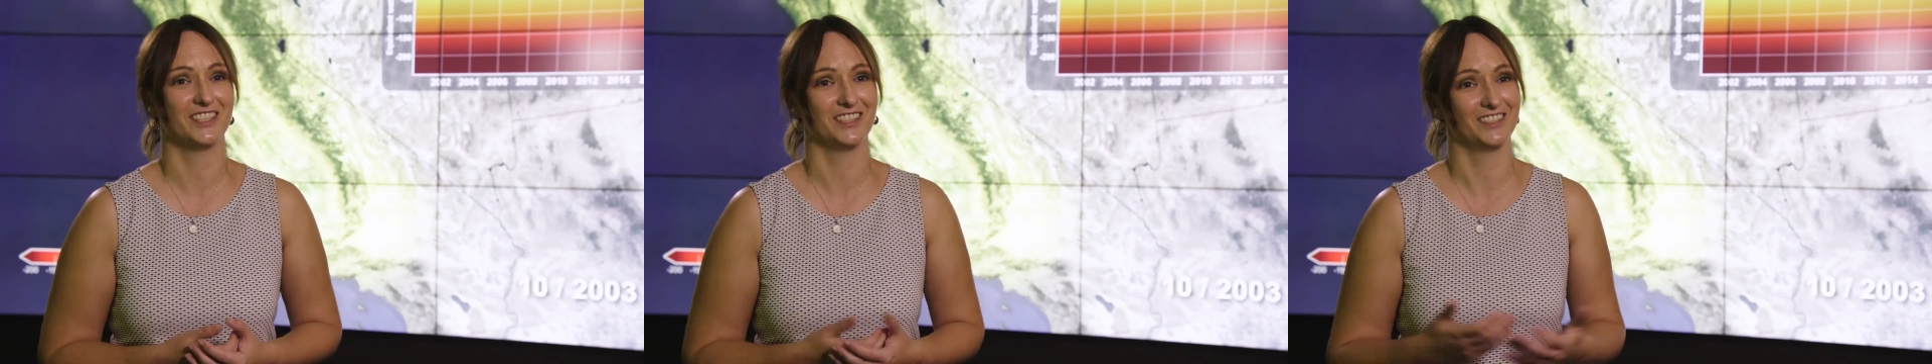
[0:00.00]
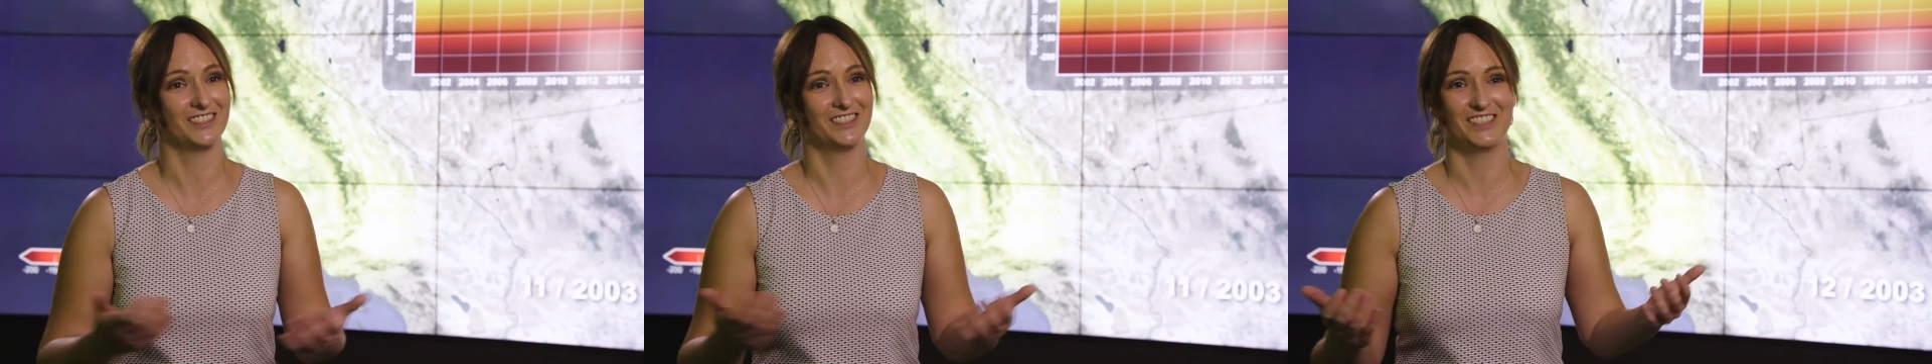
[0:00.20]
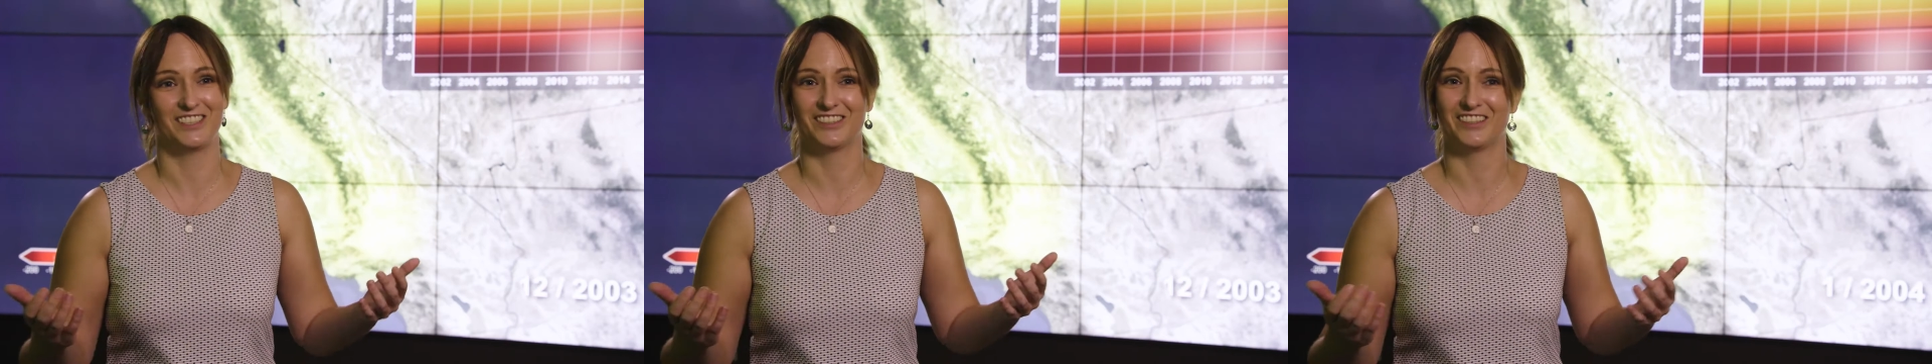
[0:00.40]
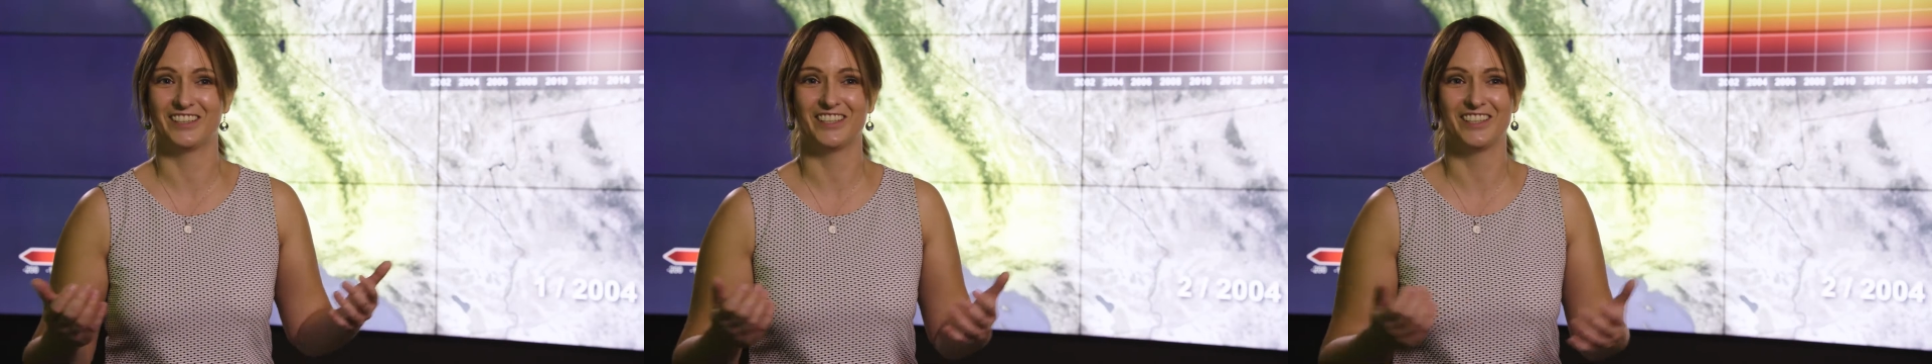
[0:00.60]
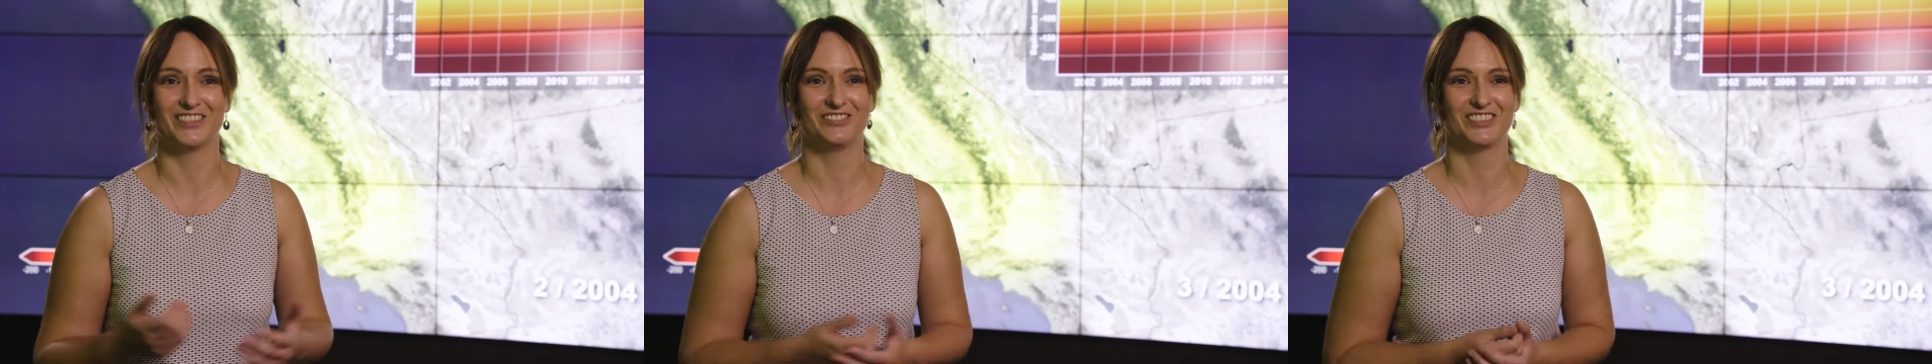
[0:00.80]
and here
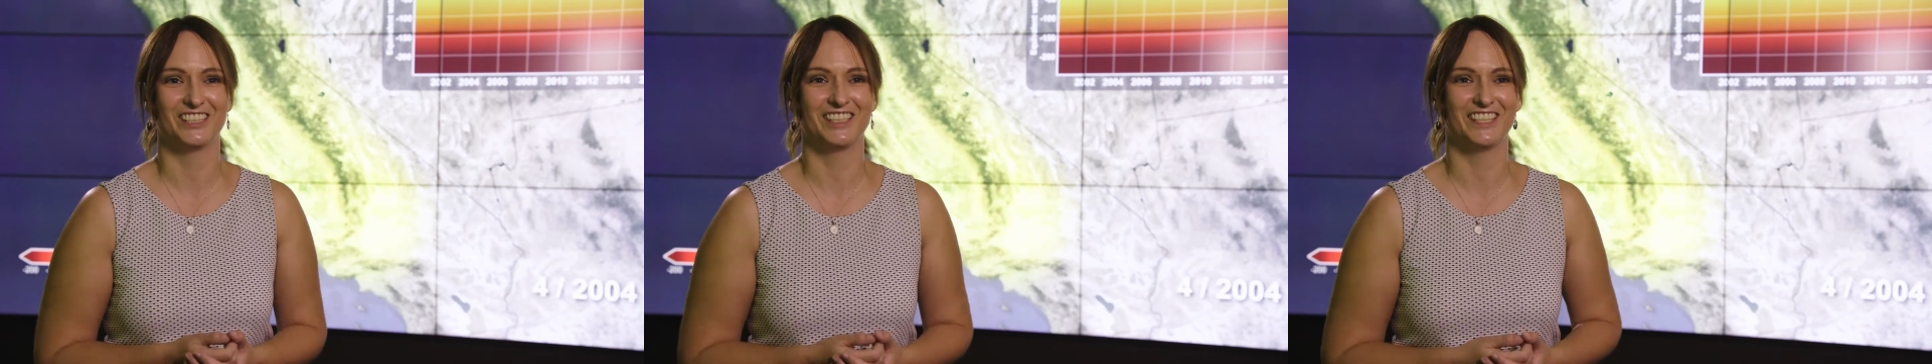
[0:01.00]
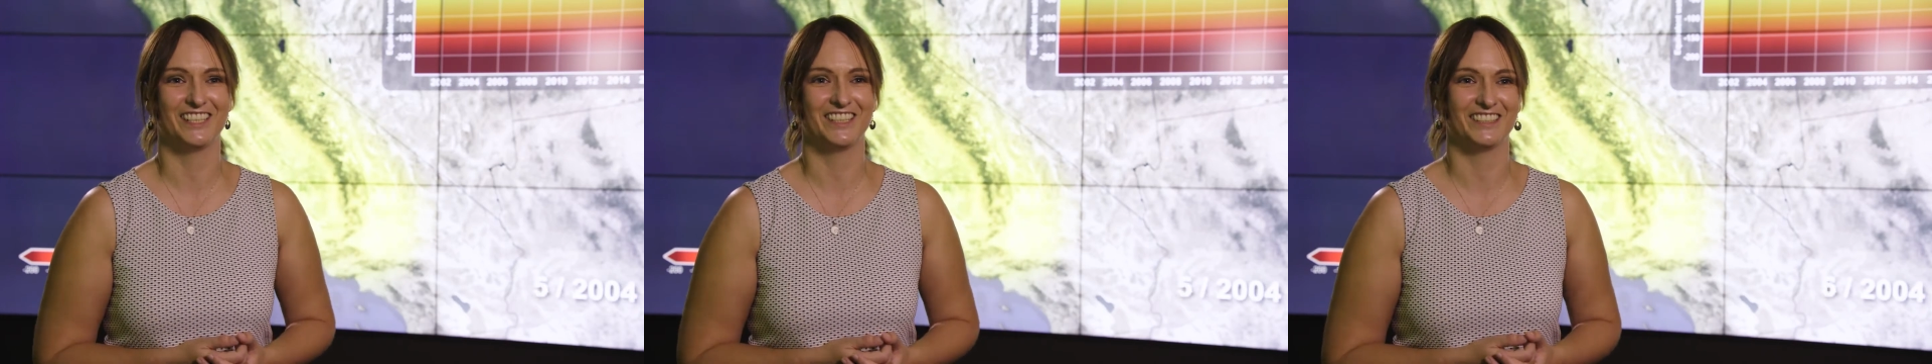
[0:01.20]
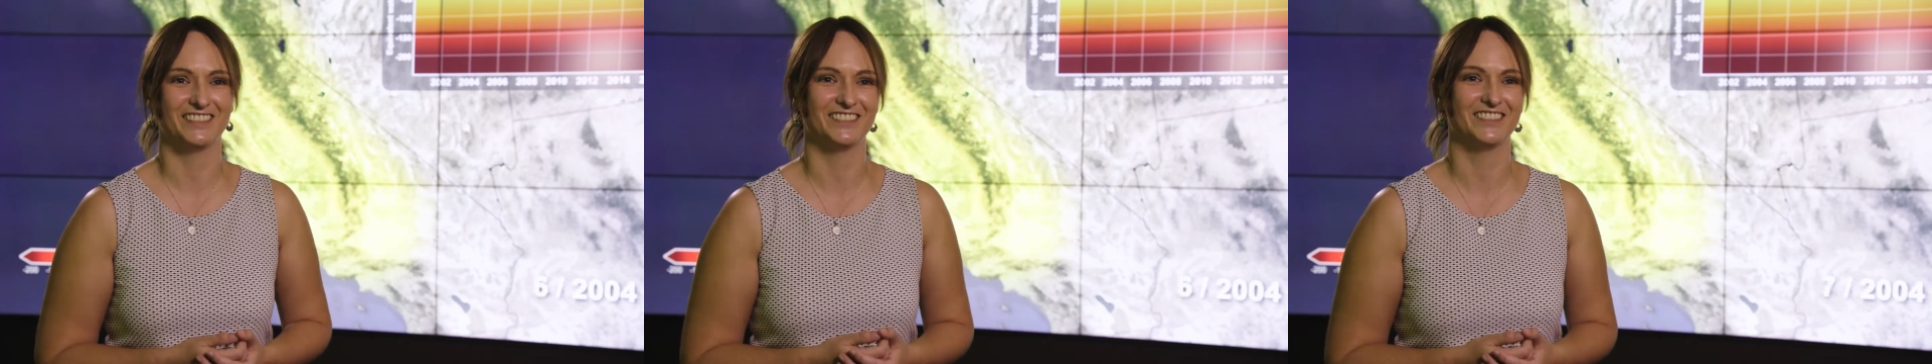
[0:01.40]
I am today.